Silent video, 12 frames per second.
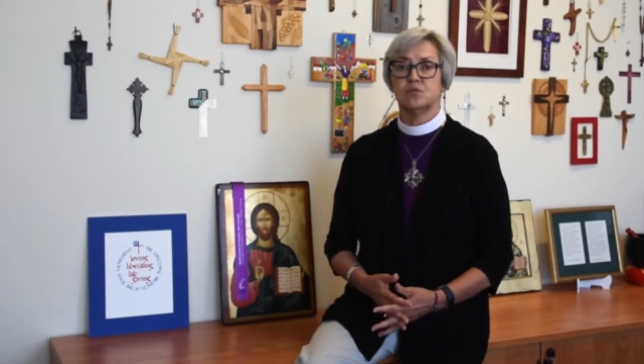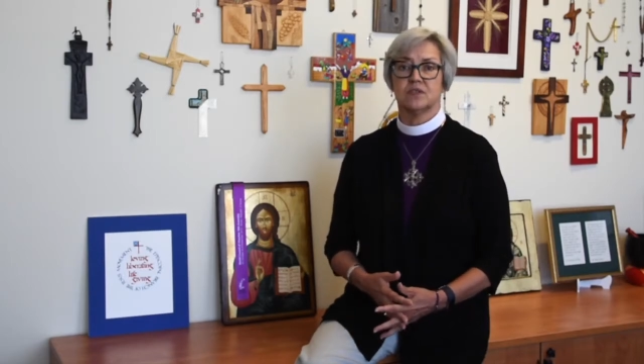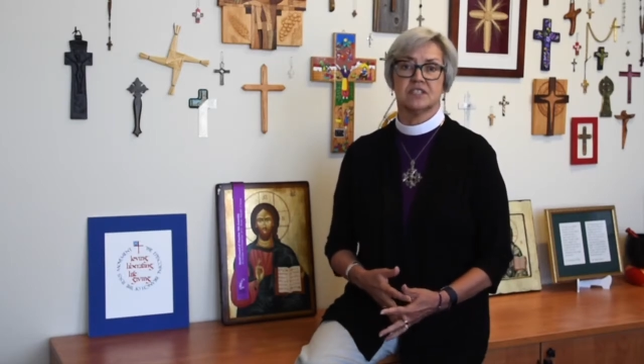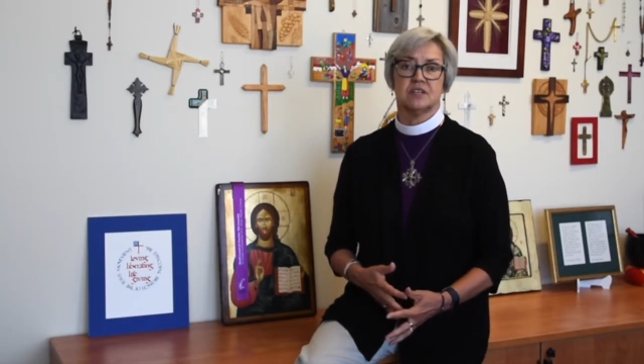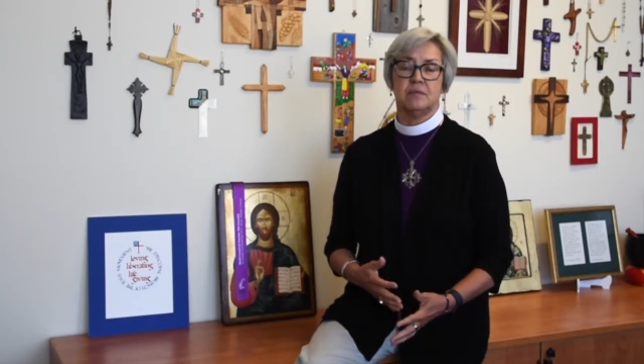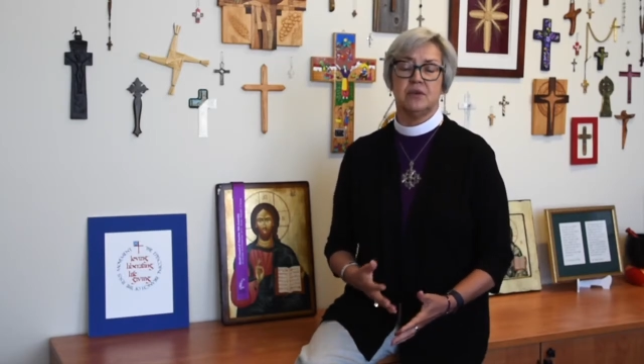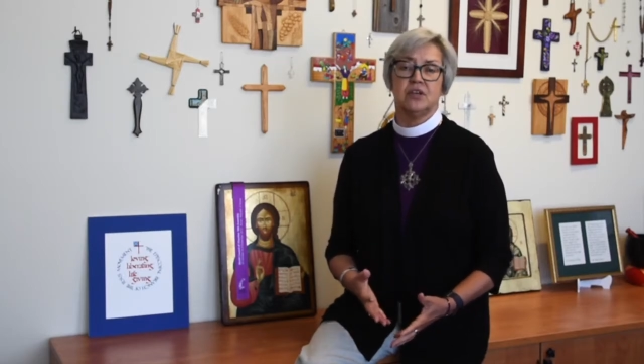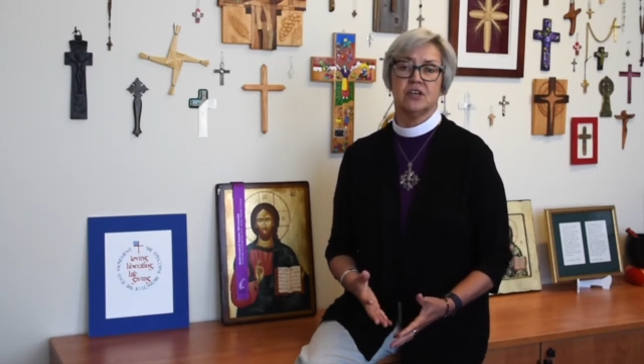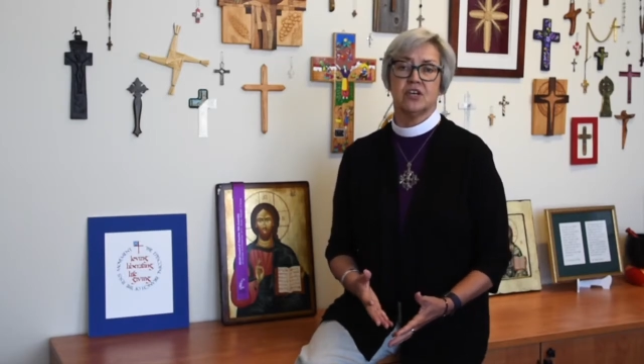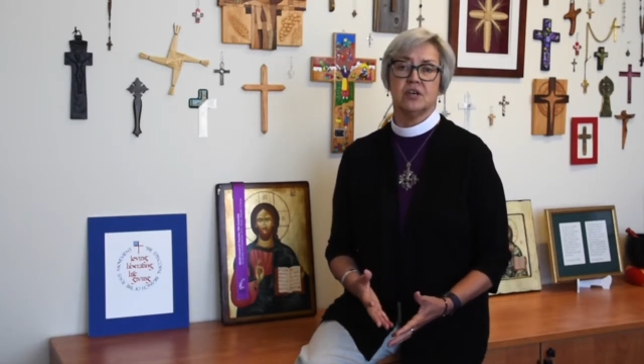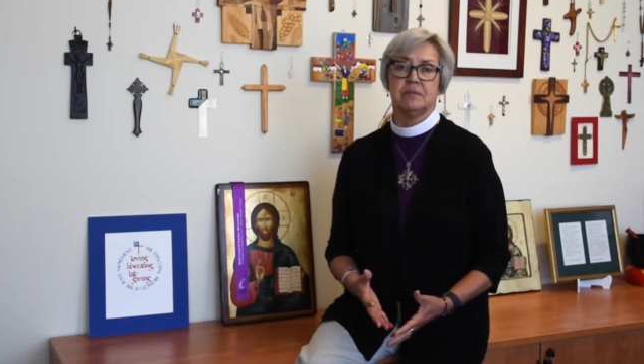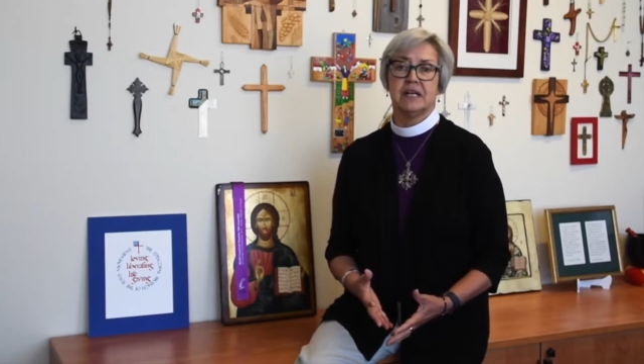What's communion
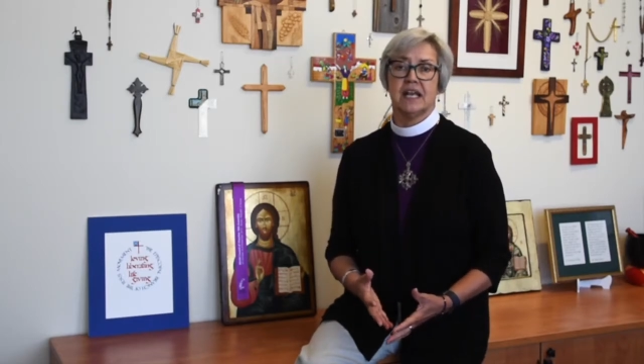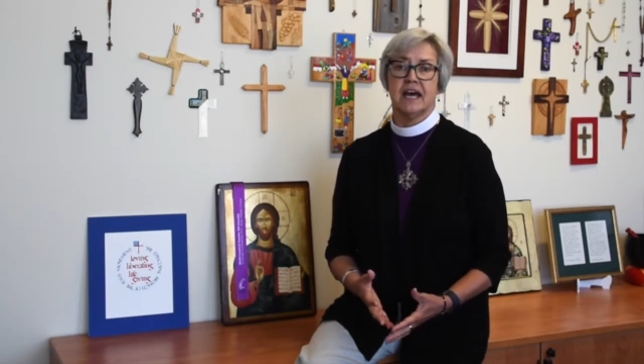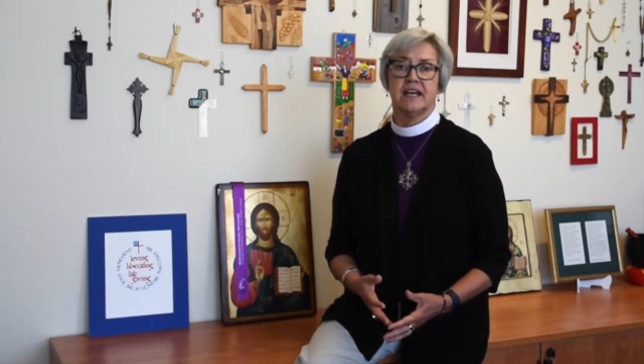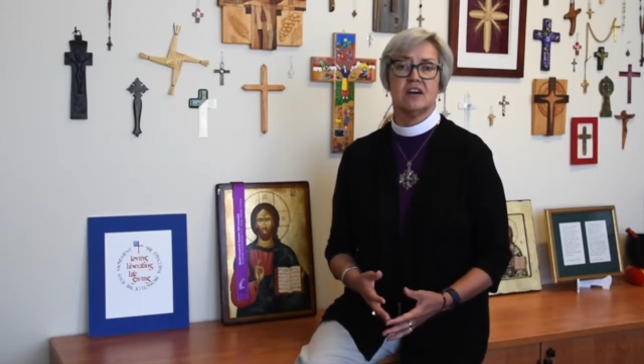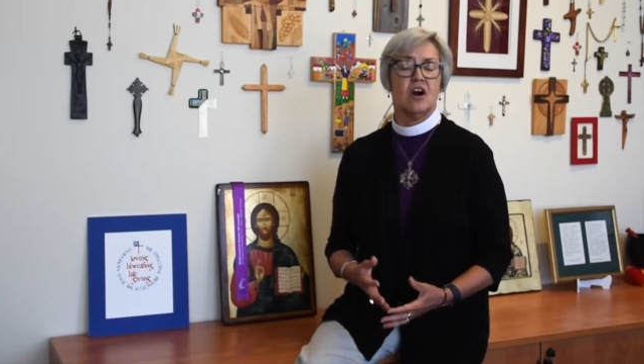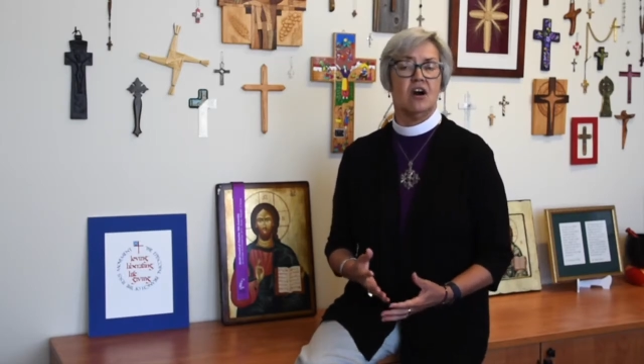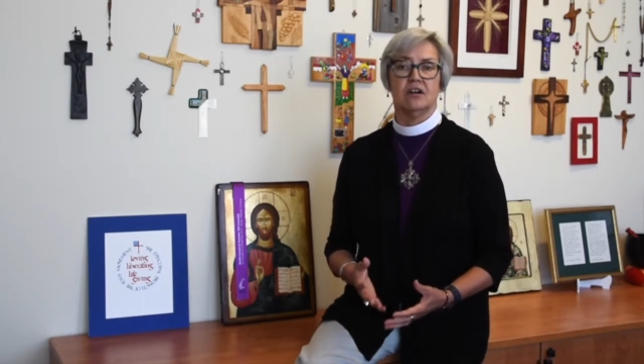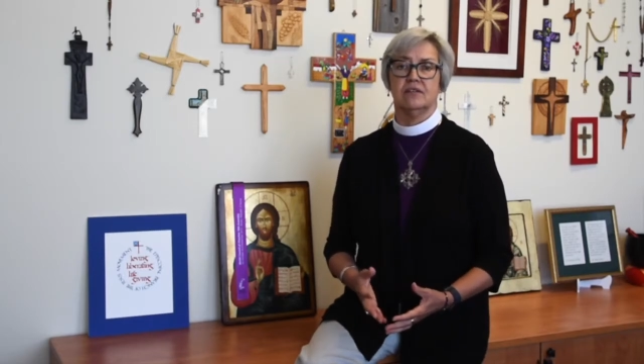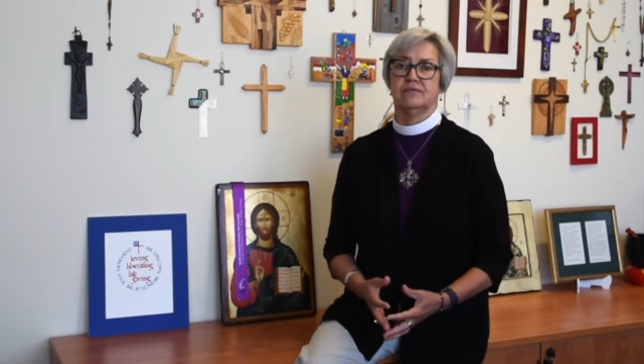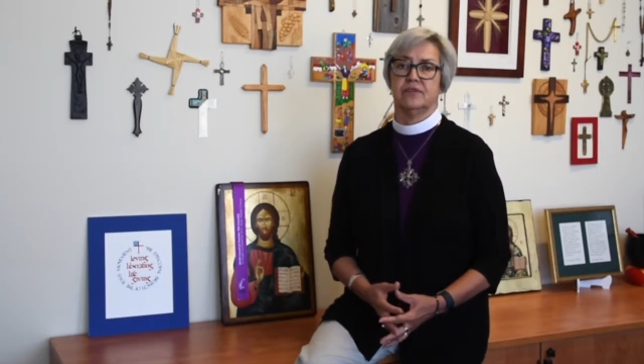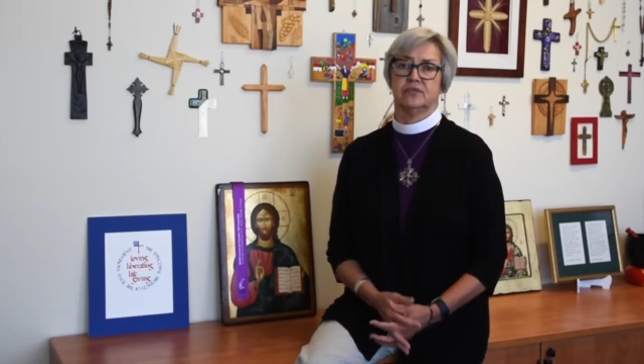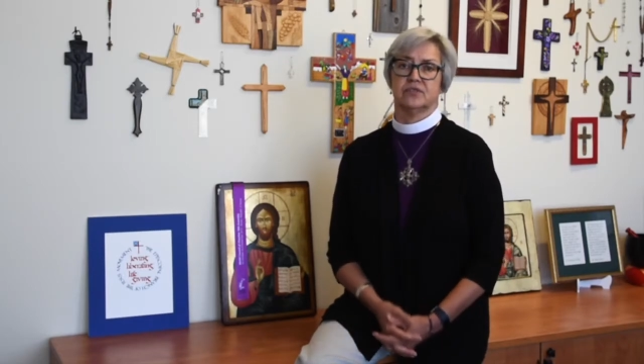going to be like? All
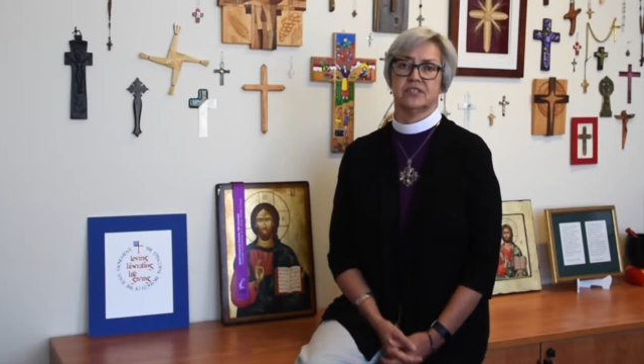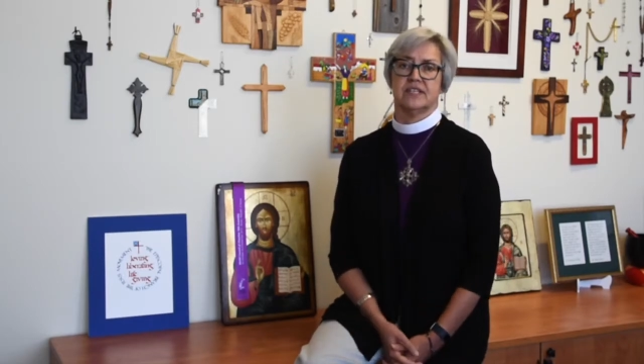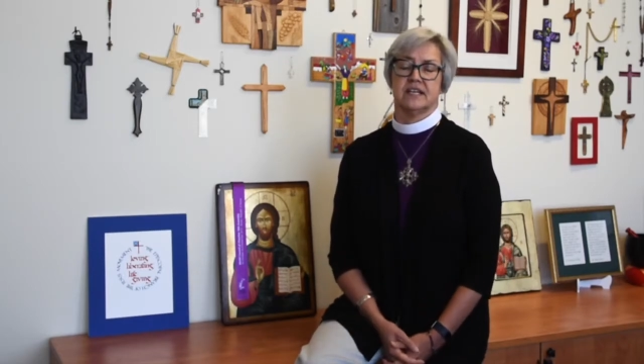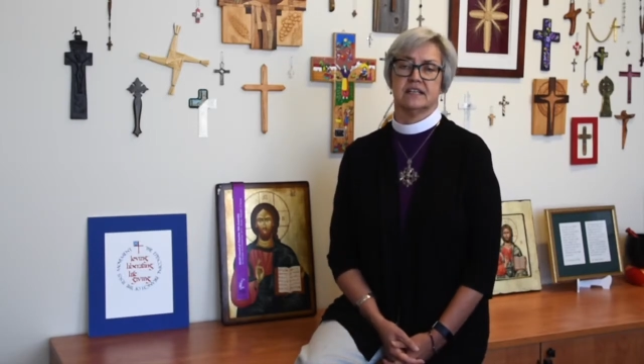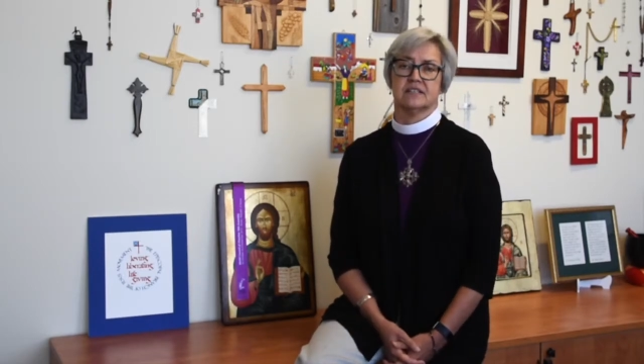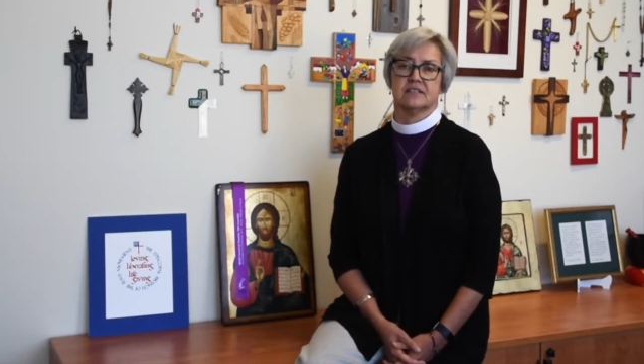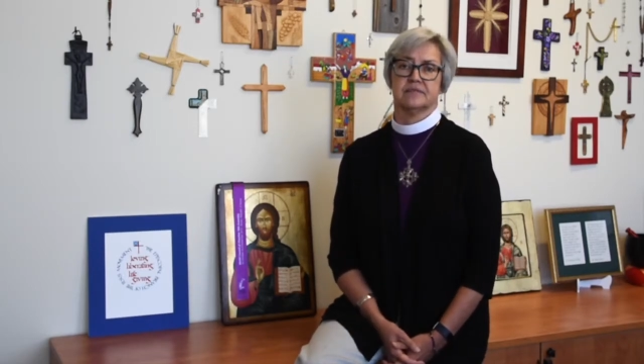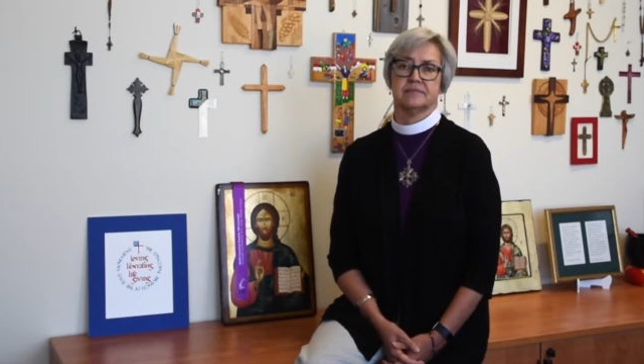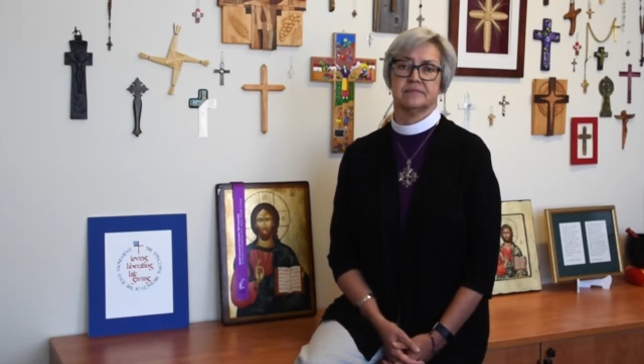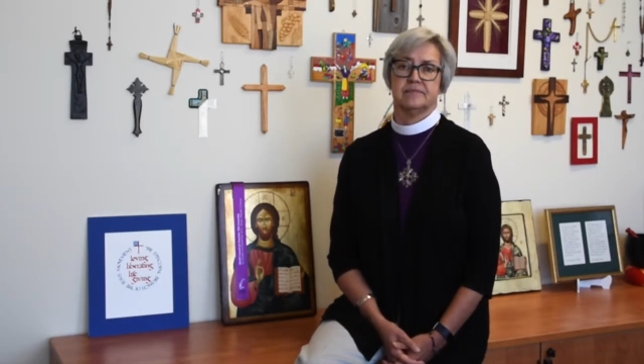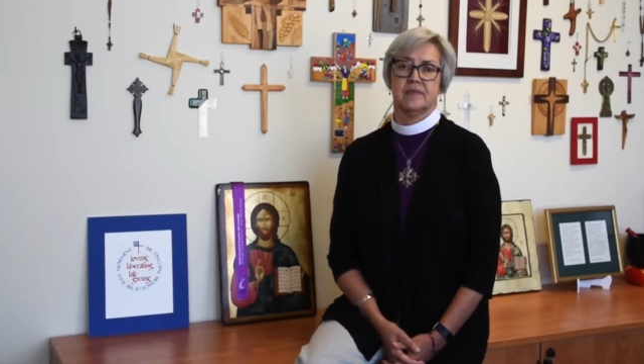of those things.